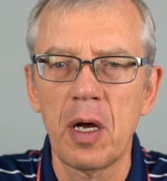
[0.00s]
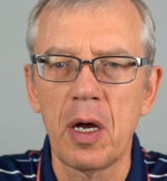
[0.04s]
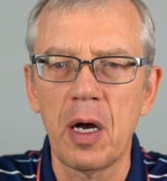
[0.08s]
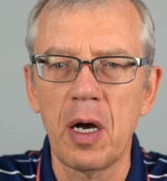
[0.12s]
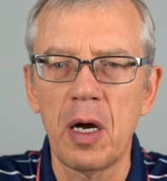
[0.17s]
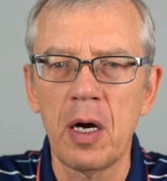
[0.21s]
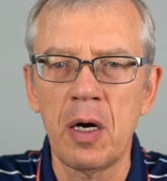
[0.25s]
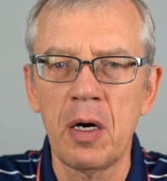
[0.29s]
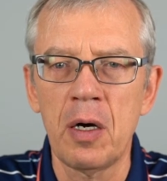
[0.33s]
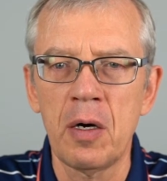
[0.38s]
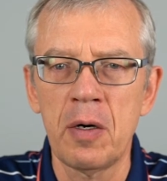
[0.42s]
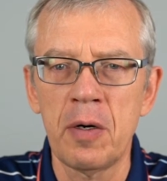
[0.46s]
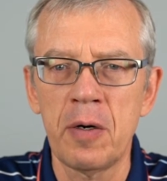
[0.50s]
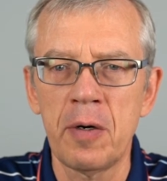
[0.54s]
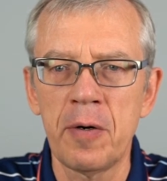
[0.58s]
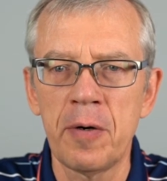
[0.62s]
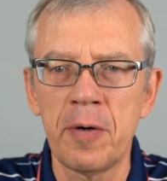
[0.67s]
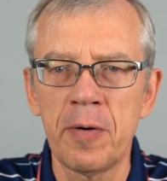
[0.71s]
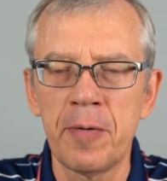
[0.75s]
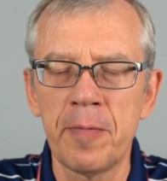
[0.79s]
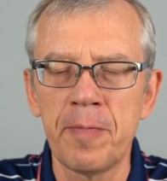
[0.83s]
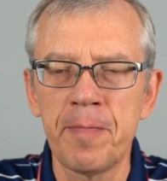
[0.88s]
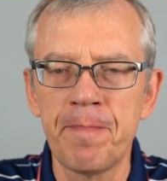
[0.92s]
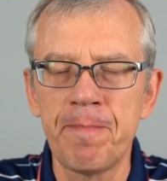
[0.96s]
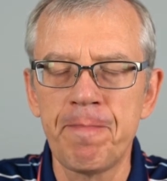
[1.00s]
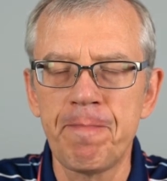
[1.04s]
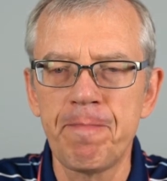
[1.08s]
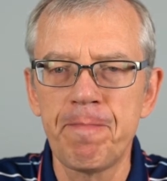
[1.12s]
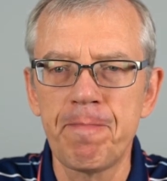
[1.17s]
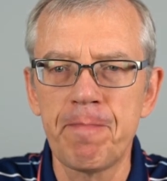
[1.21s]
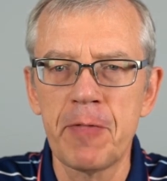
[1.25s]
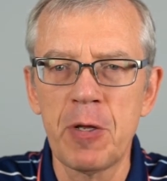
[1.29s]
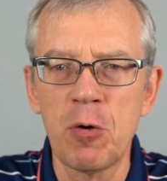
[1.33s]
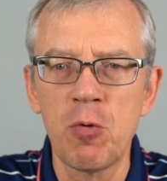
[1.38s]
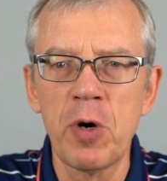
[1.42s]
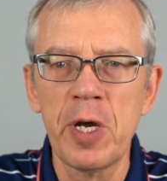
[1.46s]

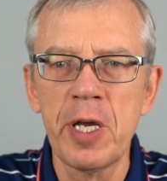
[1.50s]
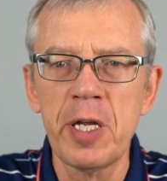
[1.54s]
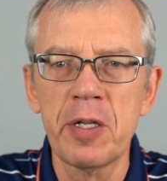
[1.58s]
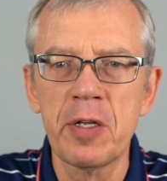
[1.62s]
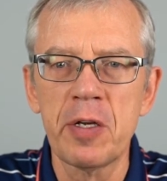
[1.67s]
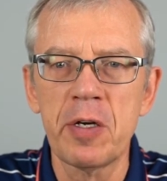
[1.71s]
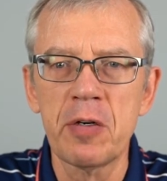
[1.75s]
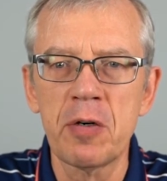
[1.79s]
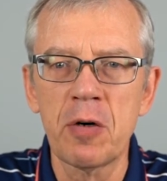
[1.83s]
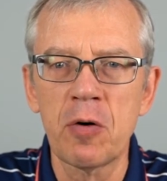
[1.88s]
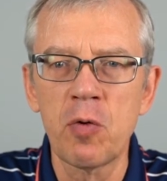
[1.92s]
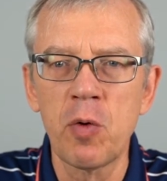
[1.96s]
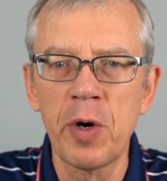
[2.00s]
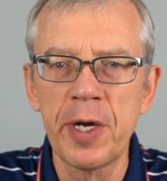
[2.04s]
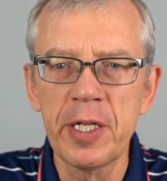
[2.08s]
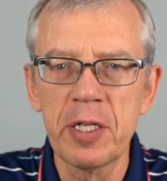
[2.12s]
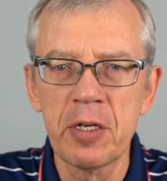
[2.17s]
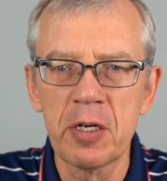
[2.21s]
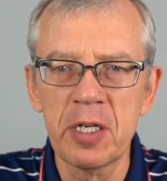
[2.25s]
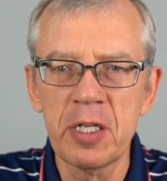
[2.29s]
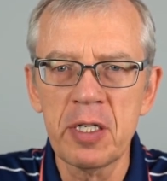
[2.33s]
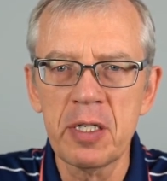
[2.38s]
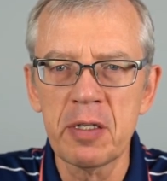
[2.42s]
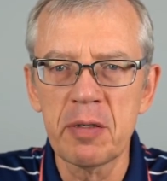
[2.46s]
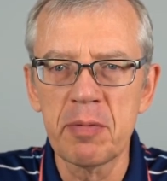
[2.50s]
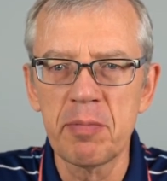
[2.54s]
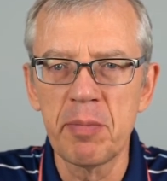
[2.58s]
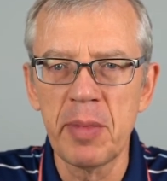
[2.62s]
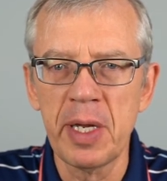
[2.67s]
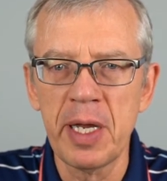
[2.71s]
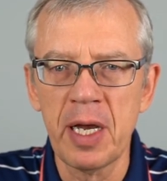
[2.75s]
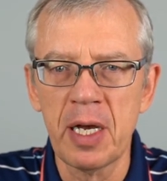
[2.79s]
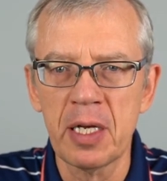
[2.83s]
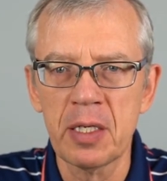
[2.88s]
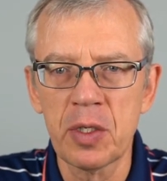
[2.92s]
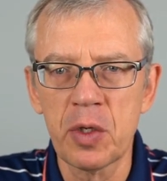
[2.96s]
The waiter or waitress
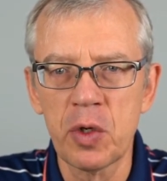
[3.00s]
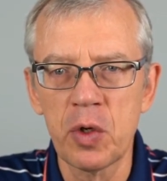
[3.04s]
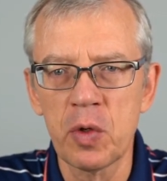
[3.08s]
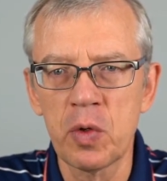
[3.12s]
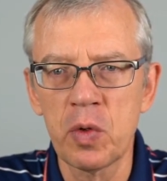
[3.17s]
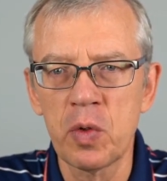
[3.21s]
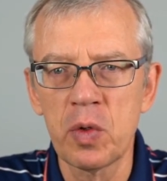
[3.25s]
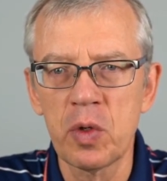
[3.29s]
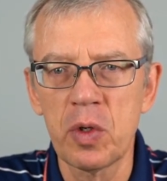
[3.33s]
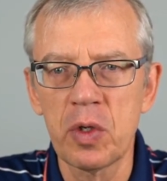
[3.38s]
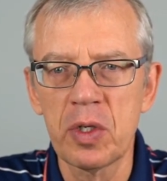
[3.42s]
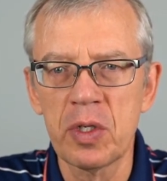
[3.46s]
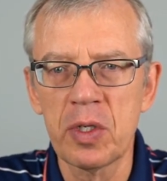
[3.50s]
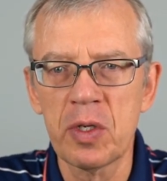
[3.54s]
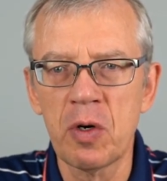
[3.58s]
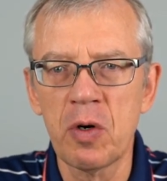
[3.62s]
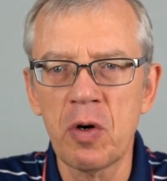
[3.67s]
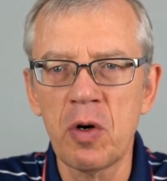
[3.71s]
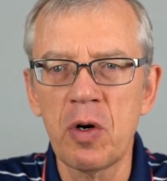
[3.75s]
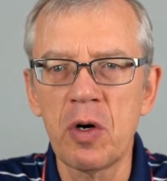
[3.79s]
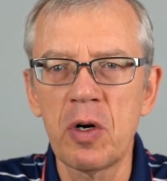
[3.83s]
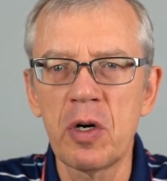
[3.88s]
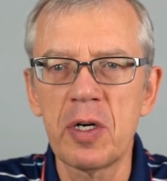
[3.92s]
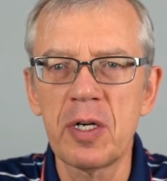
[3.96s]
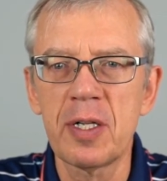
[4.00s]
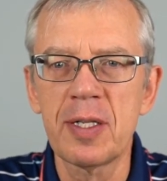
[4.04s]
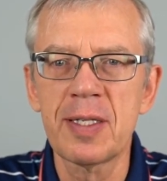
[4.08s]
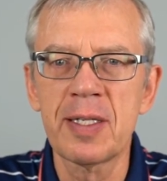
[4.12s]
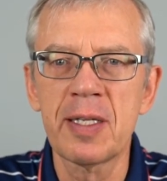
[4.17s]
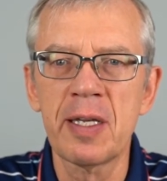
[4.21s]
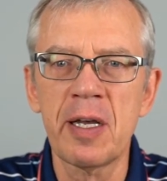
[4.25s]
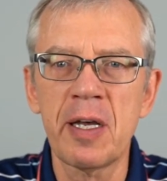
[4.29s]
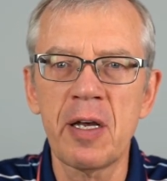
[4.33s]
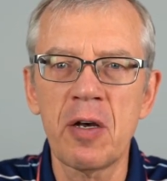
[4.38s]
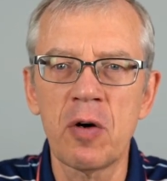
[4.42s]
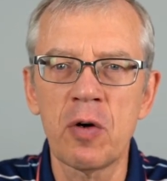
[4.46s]
may ask you, co
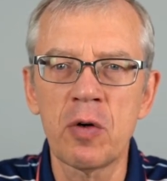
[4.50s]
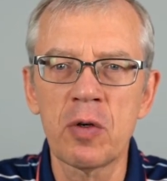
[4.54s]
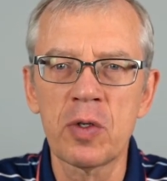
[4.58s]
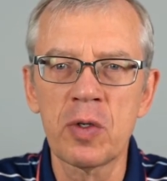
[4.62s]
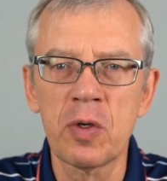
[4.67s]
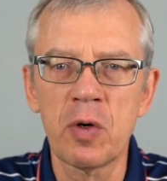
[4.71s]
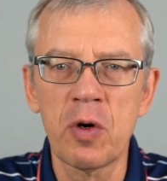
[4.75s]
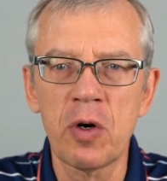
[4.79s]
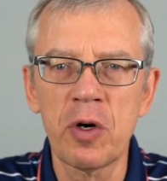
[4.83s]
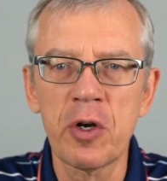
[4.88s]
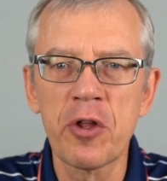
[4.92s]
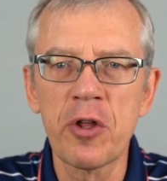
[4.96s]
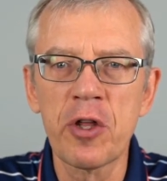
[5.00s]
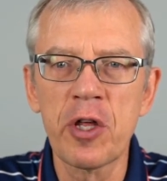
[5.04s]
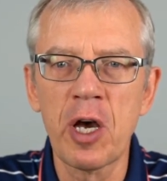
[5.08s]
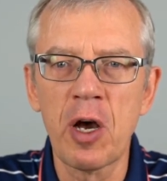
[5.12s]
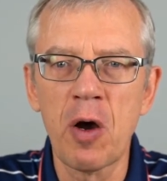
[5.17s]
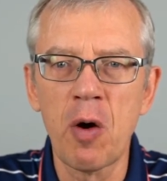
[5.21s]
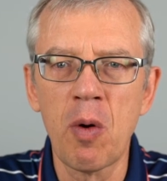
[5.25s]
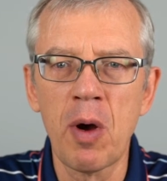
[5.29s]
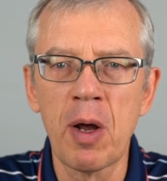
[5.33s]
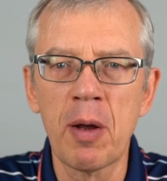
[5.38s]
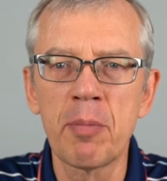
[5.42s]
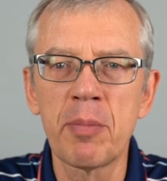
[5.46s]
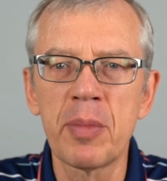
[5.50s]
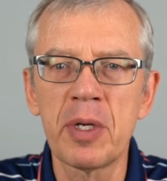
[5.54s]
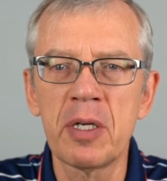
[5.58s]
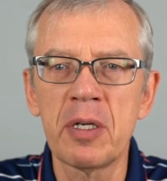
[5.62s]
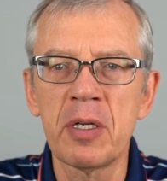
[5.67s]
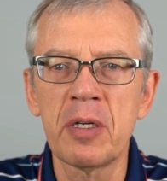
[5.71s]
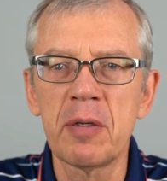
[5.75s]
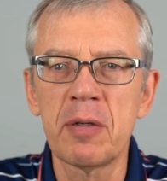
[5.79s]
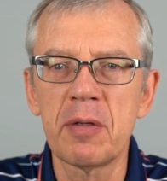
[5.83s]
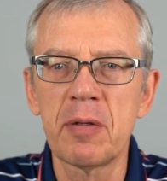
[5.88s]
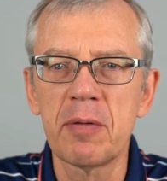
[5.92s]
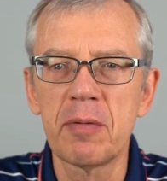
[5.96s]
chce or co
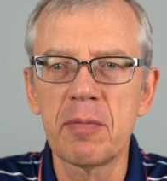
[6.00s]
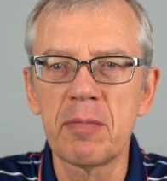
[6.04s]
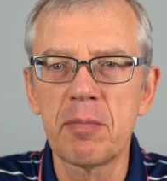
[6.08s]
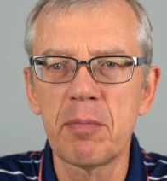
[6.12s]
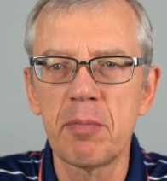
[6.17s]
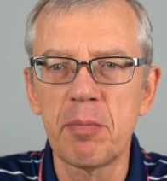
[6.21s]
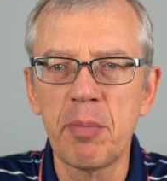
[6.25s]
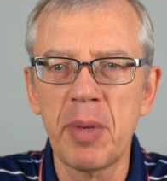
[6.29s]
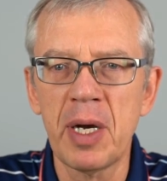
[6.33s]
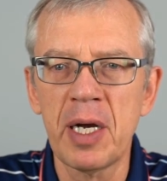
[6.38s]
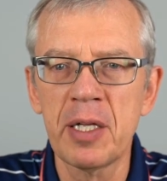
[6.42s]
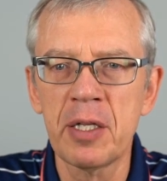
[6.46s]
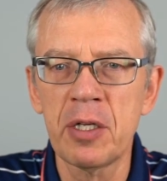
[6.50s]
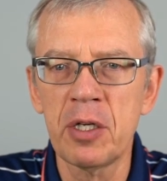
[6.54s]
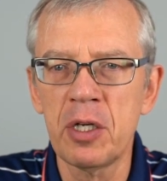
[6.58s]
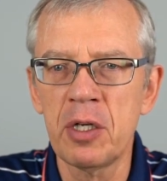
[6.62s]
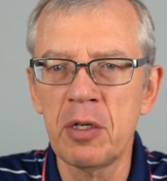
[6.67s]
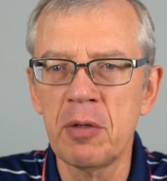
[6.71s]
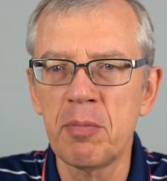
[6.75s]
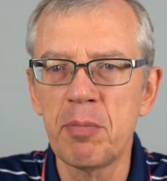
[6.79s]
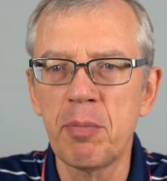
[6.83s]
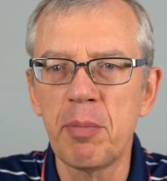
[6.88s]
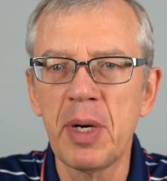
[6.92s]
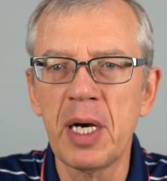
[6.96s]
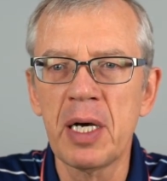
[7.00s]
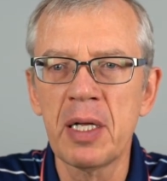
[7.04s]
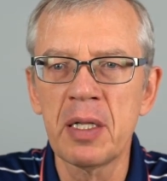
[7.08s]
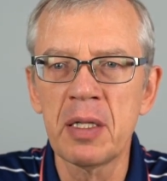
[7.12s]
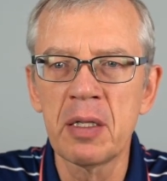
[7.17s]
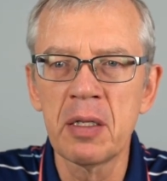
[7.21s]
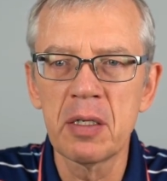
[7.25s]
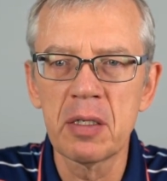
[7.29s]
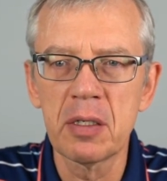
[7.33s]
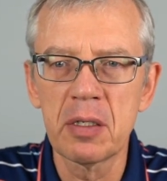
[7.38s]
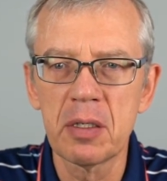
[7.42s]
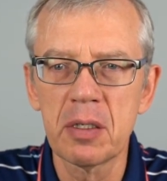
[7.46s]
chciałaby pani,
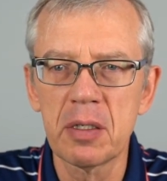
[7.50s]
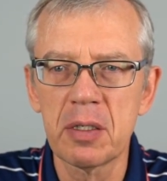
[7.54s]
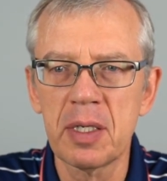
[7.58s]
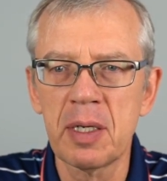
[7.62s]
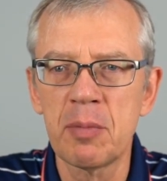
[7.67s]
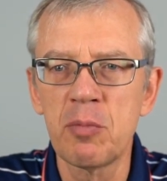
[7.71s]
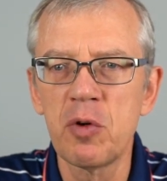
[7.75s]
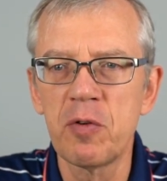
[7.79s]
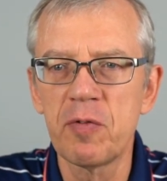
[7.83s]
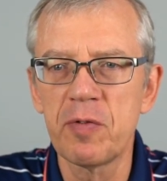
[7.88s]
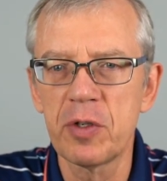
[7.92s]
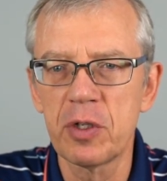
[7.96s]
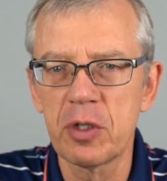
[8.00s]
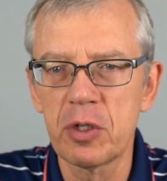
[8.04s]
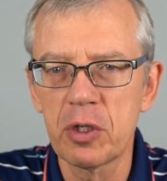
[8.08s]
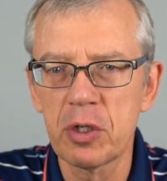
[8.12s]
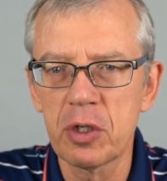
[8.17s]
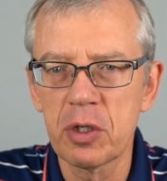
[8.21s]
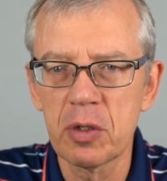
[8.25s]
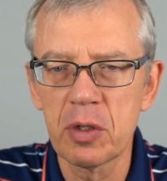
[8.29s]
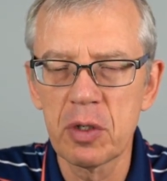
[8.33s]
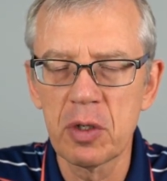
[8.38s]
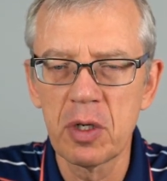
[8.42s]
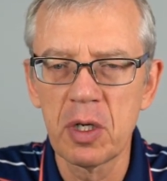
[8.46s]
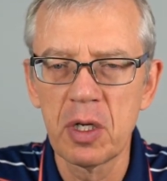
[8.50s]
pan zamówić?